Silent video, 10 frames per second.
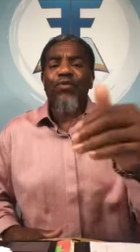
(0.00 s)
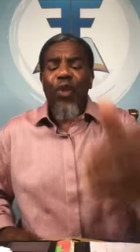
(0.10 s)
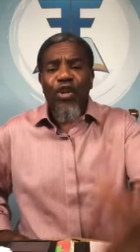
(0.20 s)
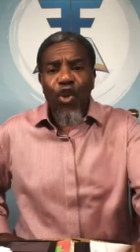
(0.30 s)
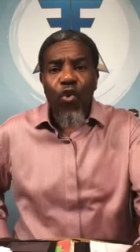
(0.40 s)

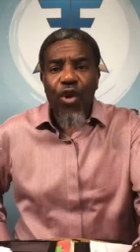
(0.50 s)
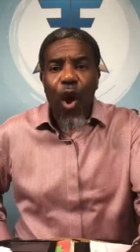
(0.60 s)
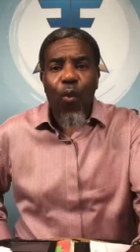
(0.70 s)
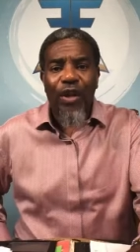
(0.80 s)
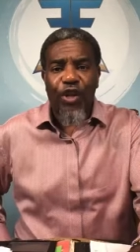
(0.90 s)
guys, when you
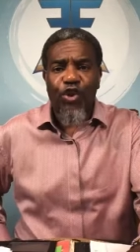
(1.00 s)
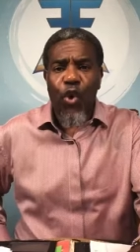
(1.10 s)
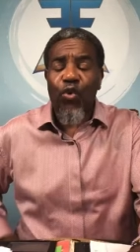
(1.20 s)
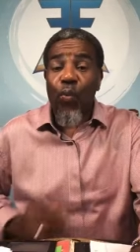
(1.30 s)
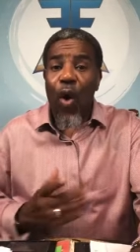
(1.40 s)
know what to
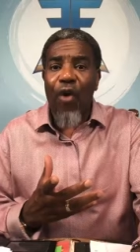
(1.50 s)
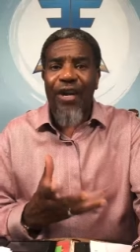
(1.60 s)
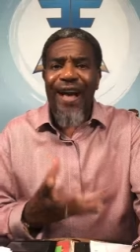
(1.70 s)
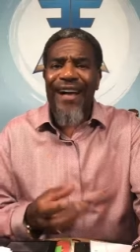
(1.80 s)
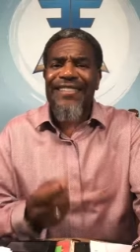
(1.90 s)
do, the
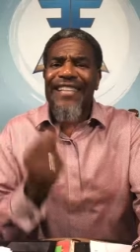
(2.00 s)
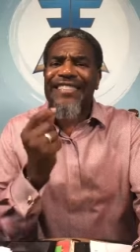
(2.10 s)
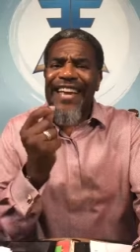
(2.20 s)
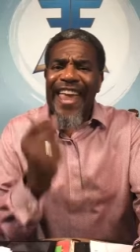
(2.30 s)
word of God says,